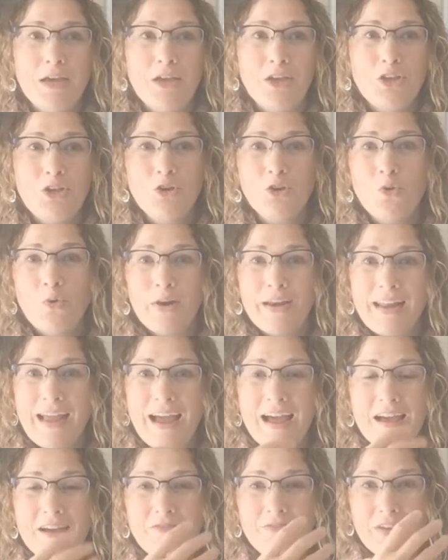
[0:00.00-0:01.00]
You're going to
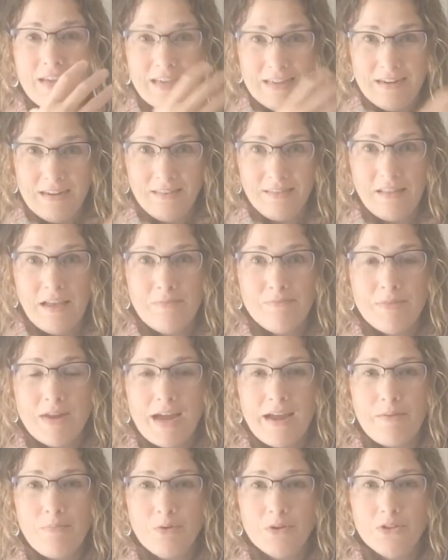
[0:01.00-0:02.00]
have an
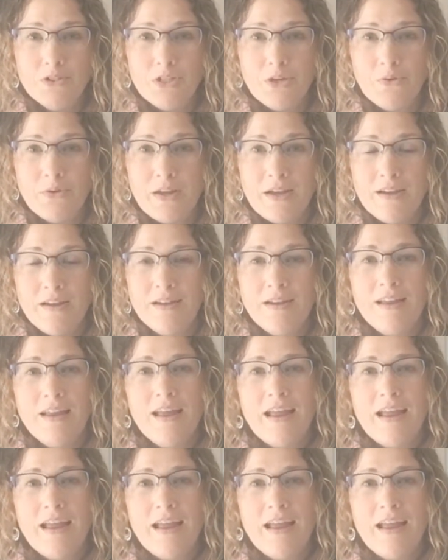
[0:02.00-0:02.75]
alumni persona,